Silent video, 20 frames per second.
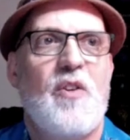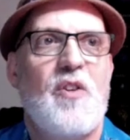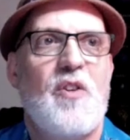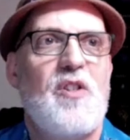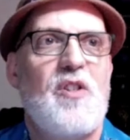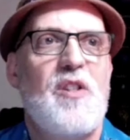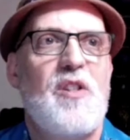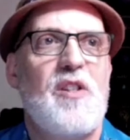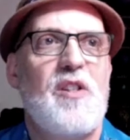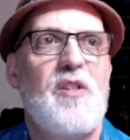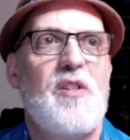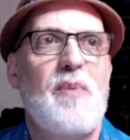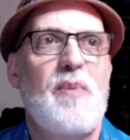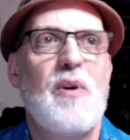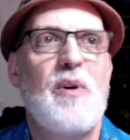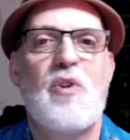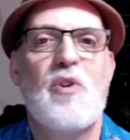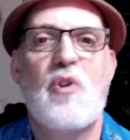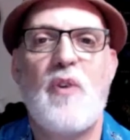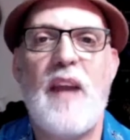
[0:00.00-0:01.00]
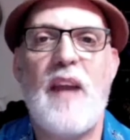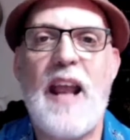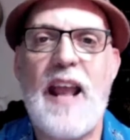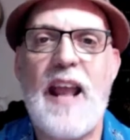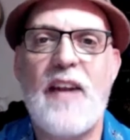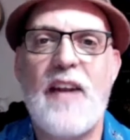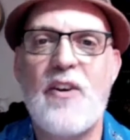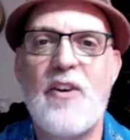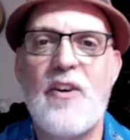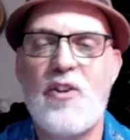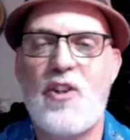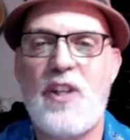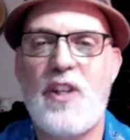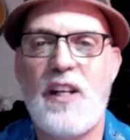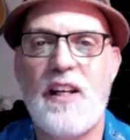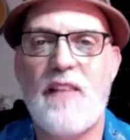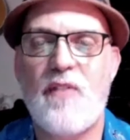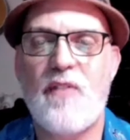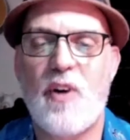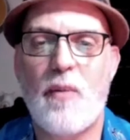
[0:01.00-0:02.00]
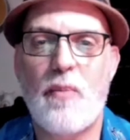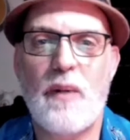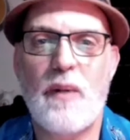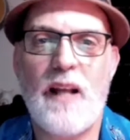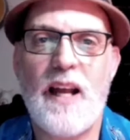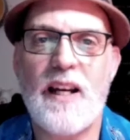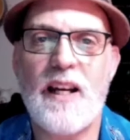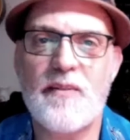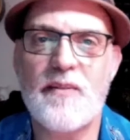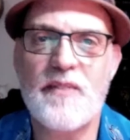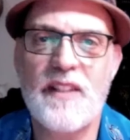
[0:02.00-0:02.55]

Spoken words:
spiritual energy of our planet.